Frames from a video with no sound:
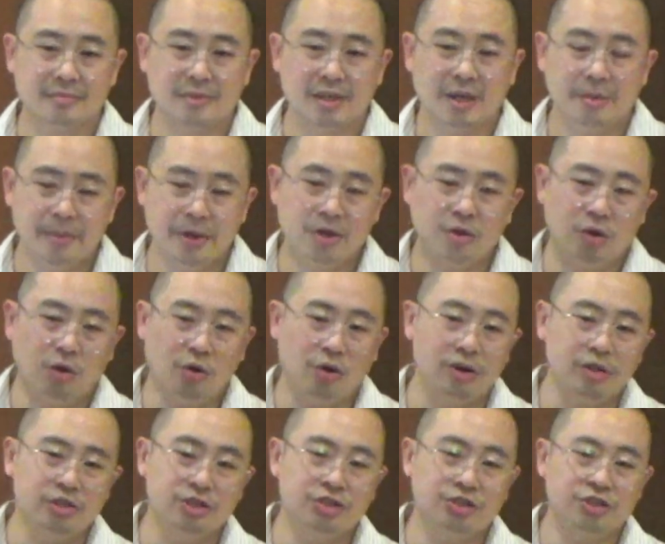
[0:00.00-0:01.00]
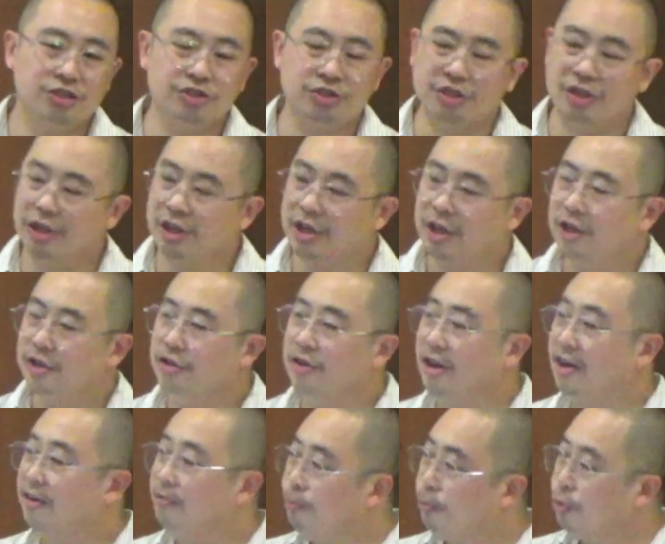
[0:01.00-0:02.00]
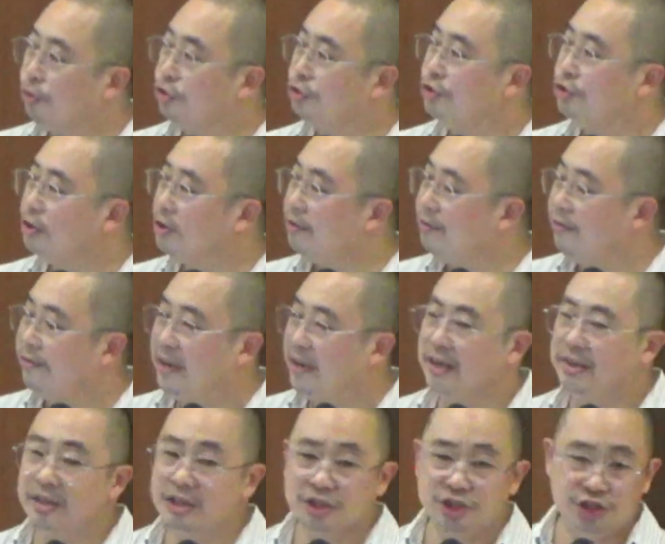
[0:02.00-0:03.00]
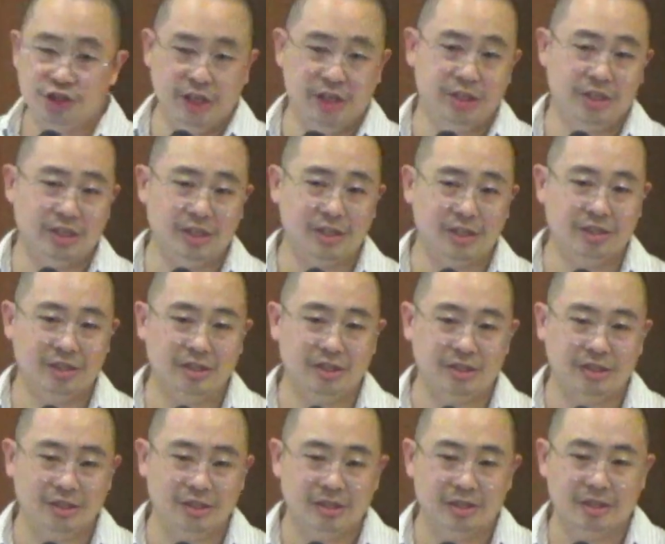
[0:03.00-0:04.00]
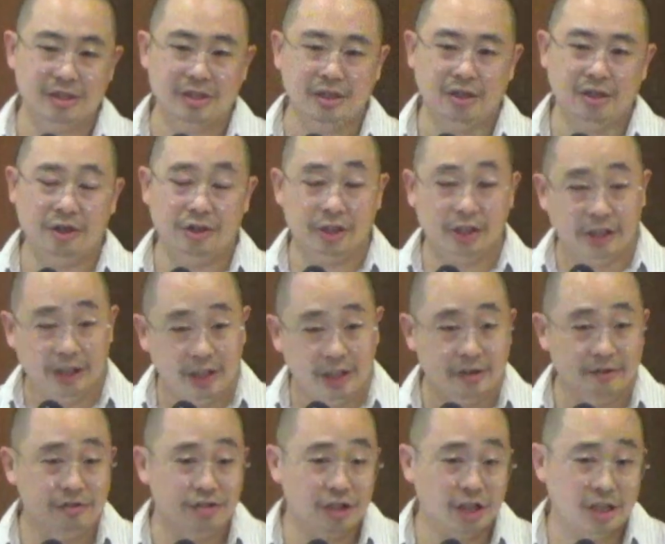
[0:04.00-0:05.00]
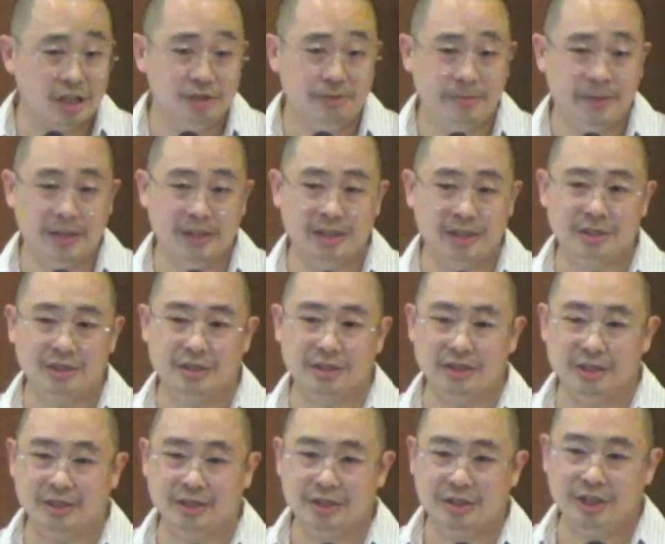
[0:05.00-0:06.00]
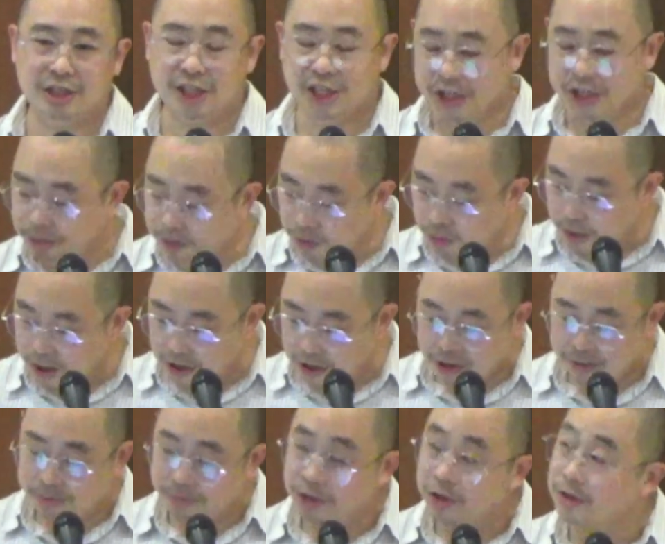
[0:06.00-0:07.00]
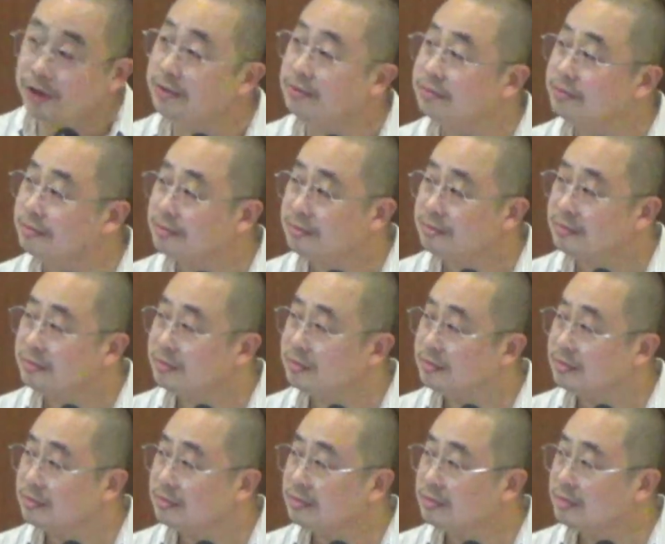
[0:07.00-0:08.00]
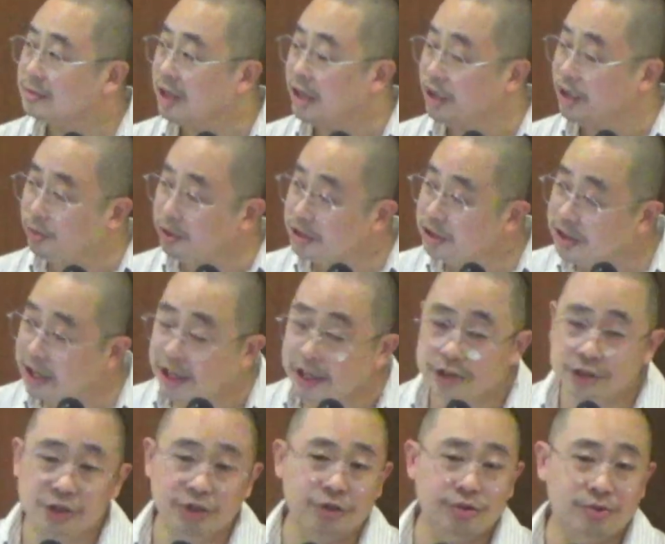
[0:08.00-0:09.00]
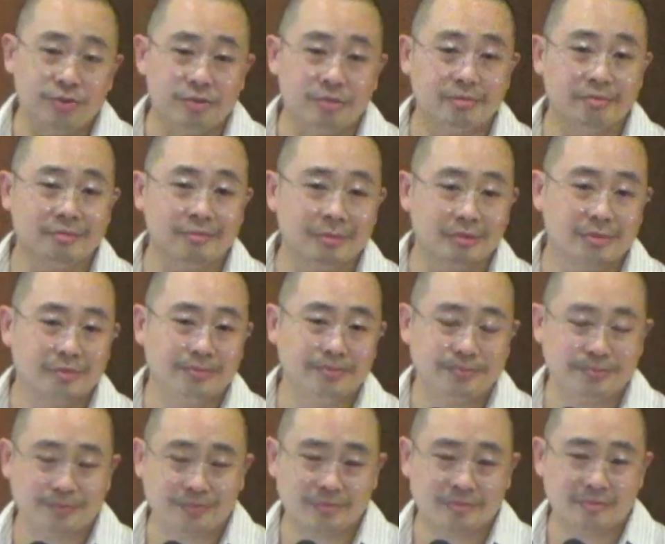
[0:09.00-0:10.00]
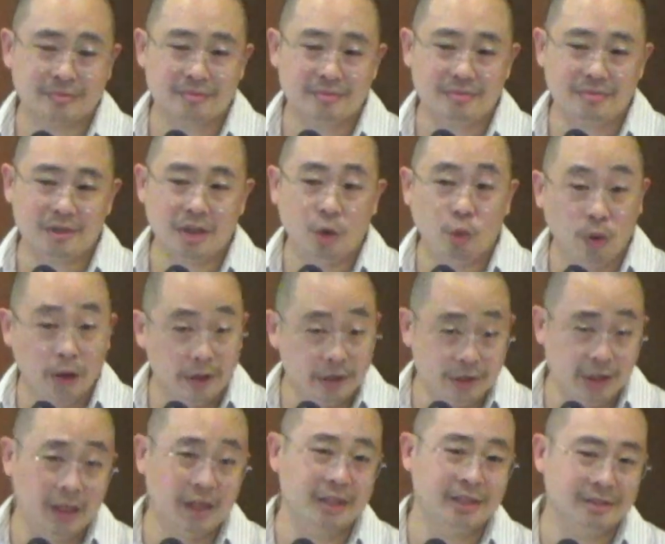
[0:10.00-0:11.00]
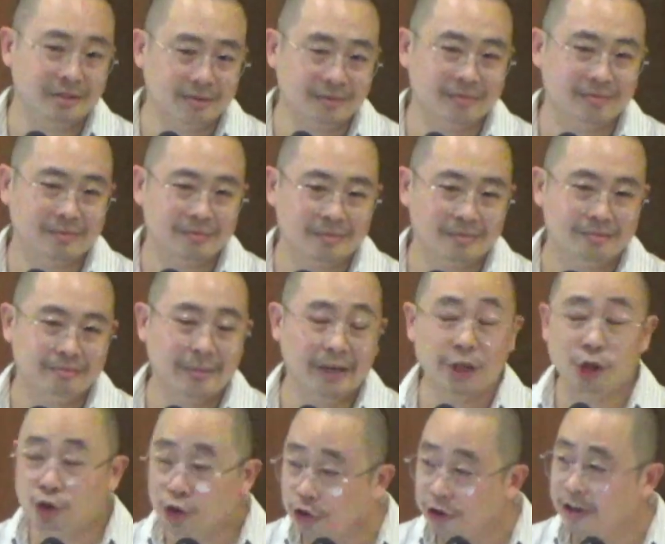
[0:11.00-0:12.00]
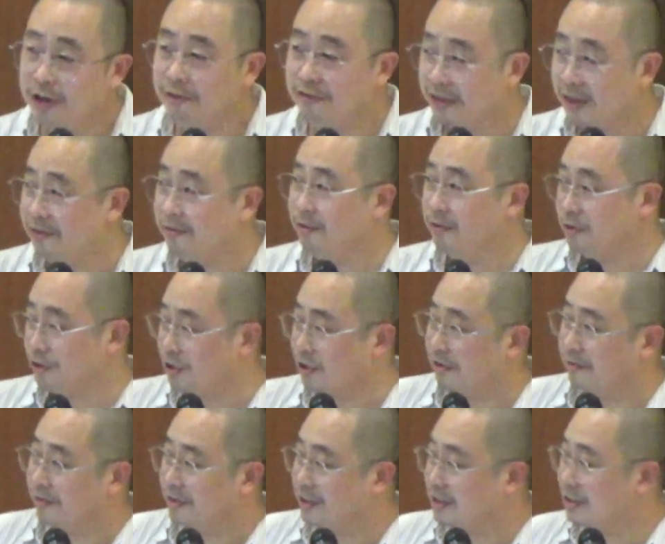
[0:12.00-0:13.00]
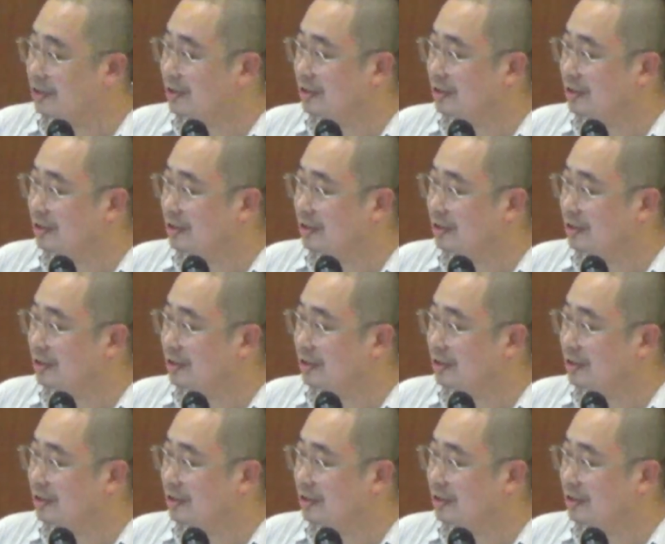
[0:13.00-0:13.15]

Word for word: Because you have put your faith in Jesus, on the day of judgment, he will welcome you. And he will say to you, Well done, my good and faithful servant.